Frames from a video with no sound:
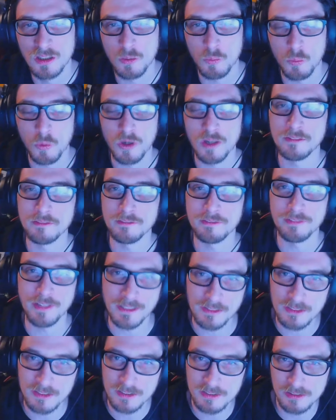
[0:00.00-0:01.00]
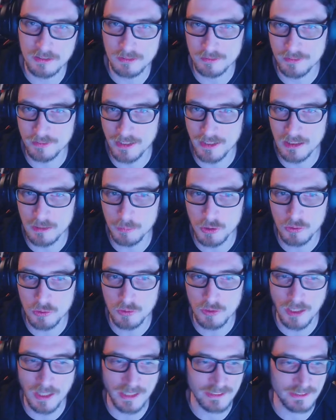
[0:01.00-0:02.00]
what events are
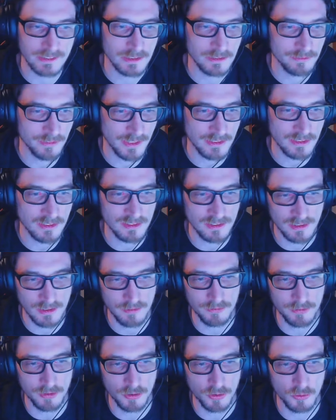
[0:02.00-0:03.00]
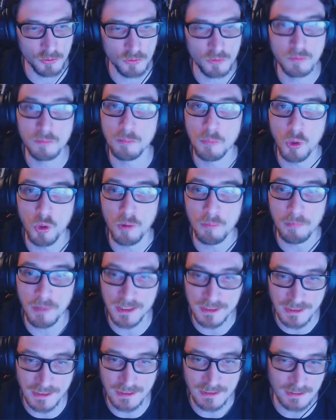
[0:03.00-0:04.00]
available, and the events give you more
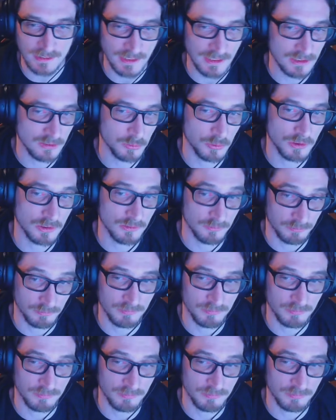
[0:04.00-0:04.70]
money, and that's what,